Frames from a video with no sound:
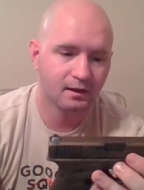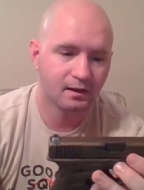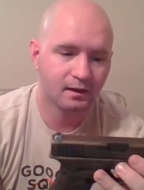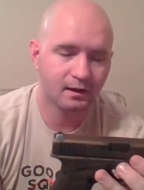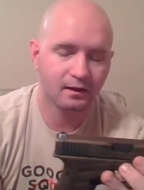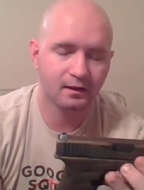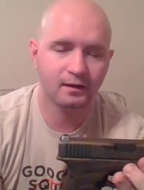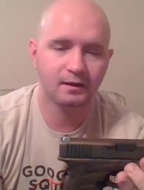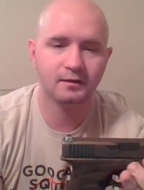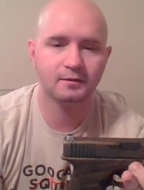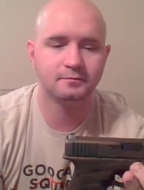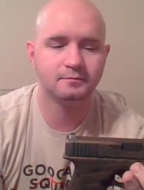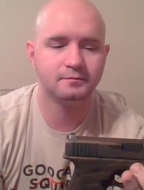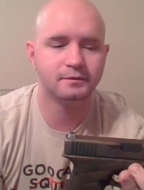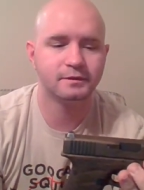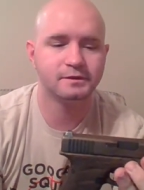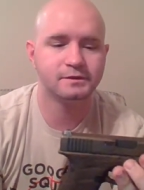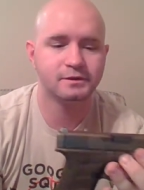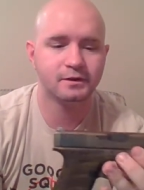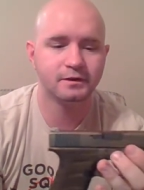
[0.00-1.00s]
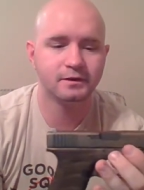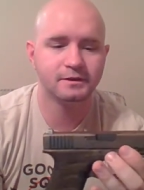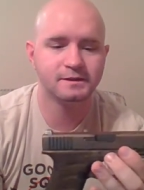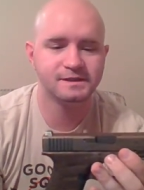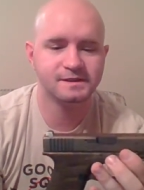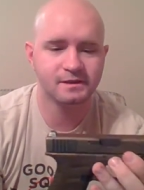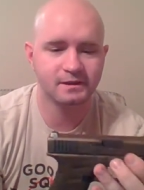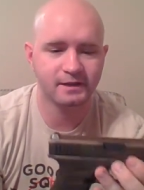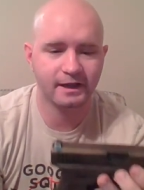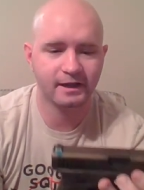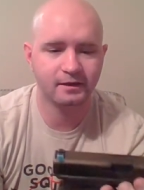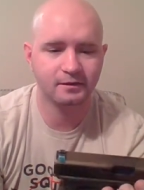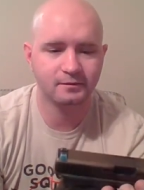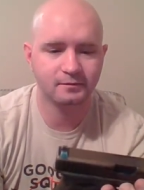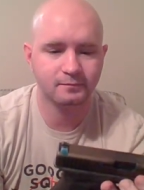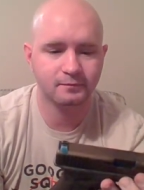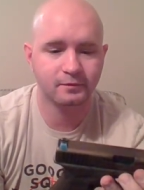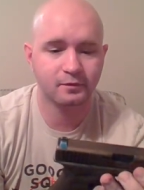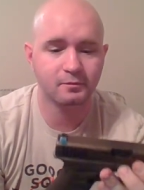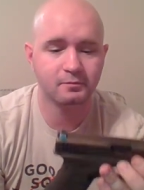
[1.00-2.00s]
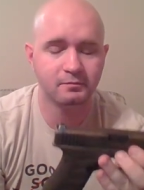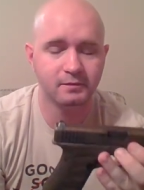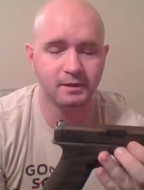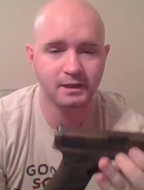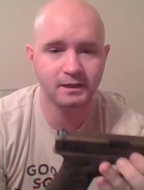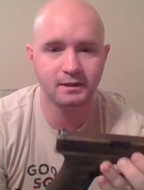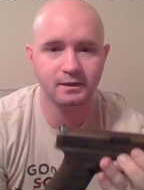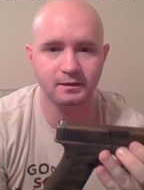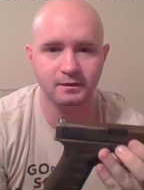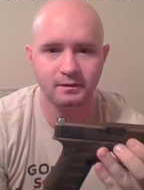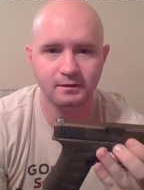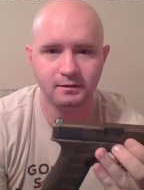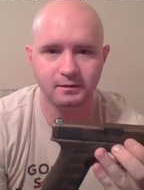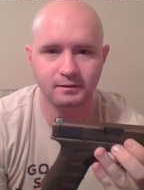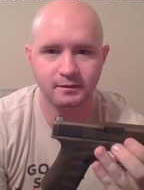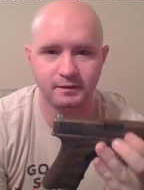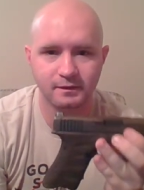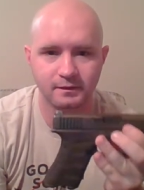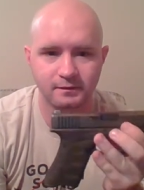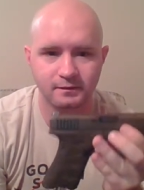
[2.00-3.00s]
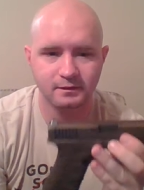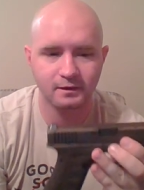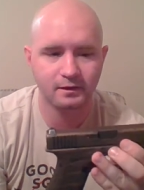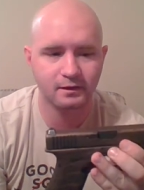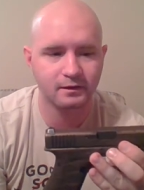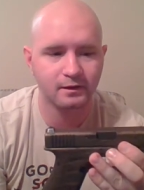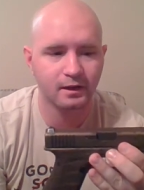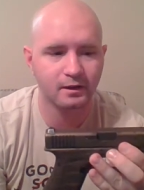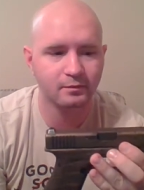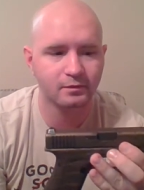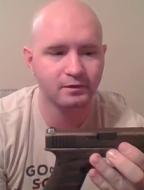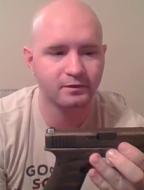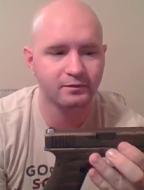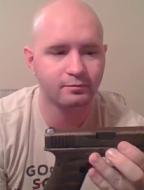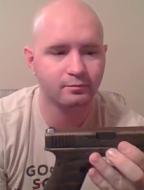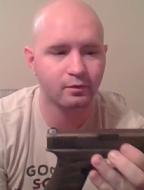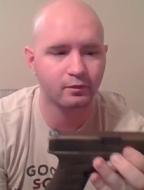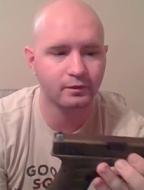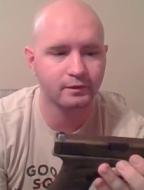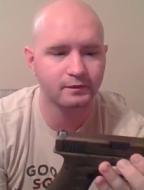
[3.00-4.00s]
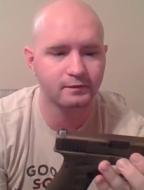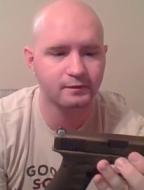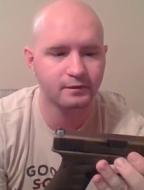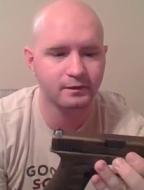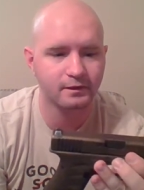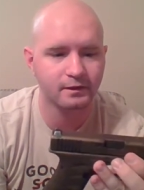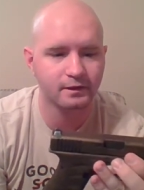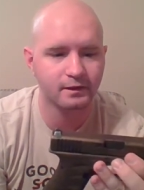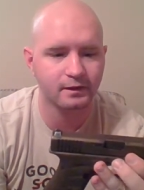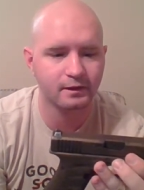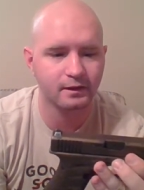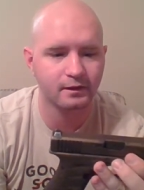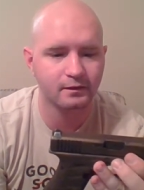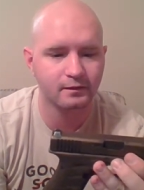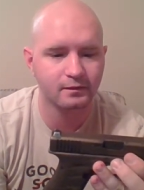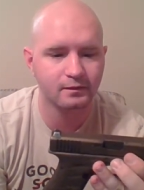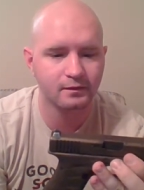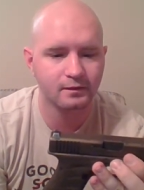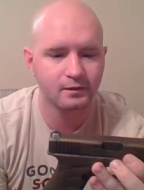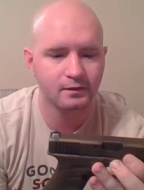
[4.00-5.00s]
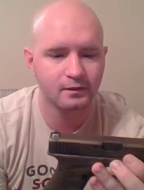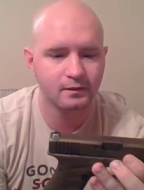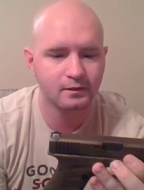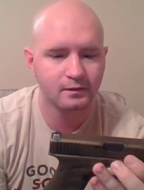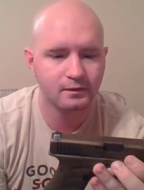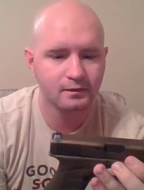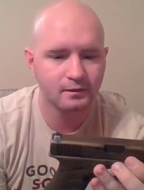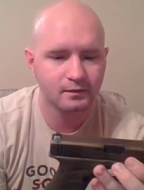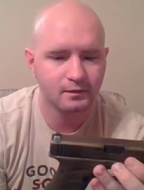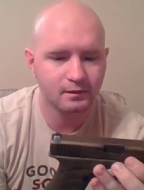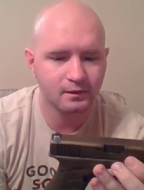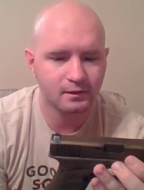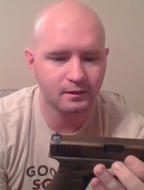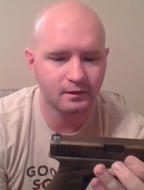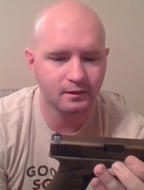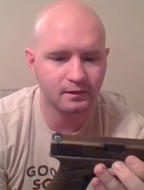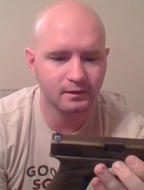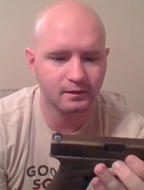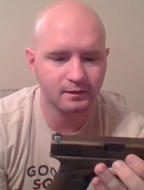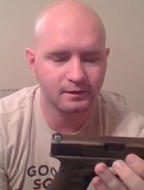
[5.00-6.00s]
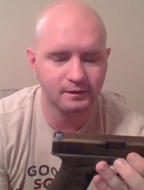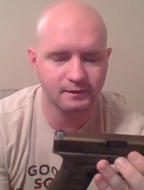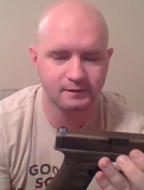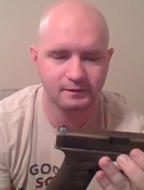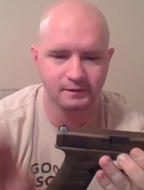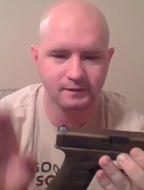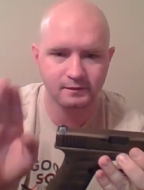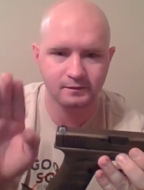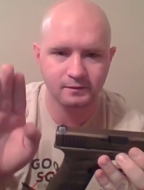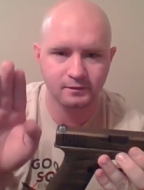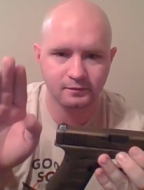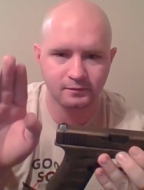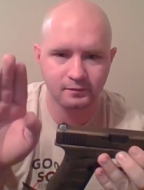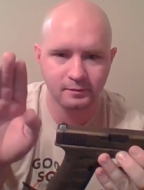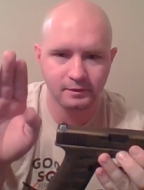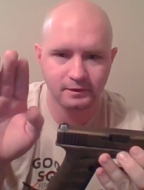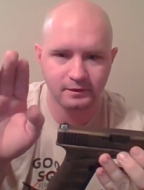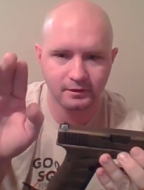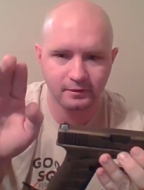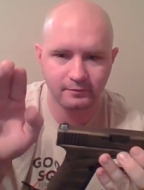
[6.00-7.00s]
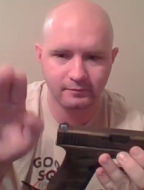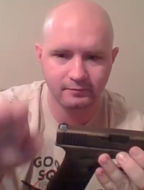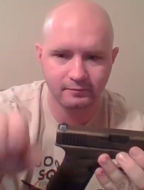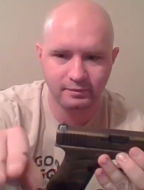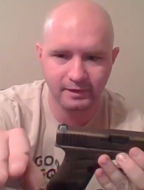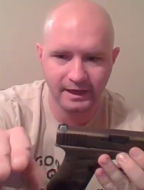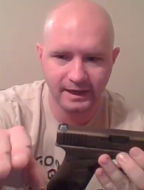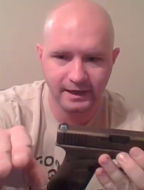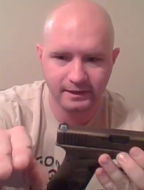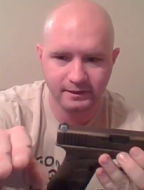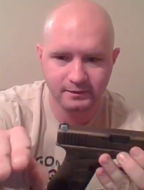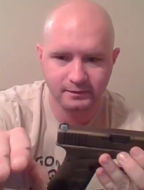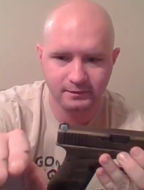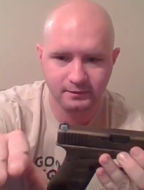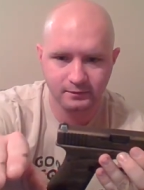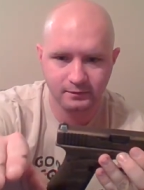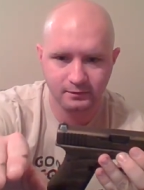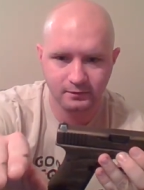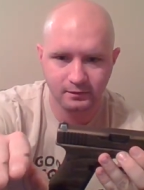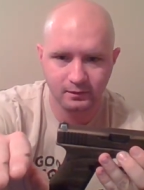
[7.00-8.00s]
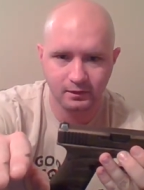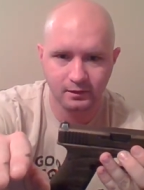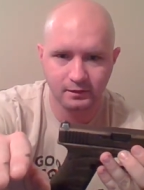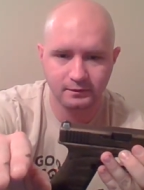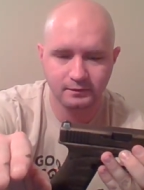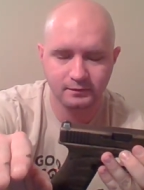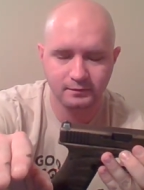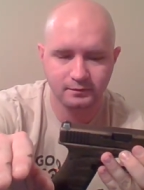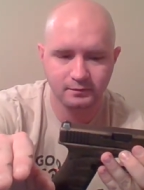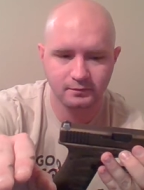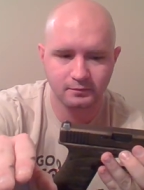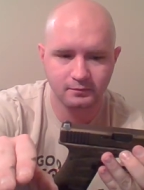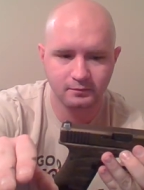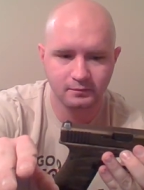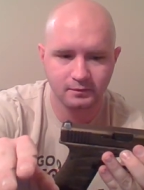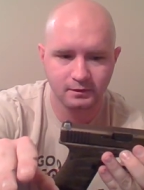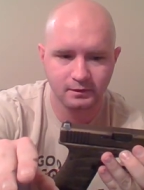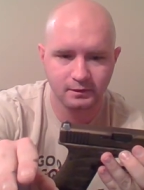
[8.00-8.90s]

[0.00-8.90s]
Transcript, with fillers: Um, the jury is still out. For me, this gun, I believe, points, and uh, it's easier for me to come back onto,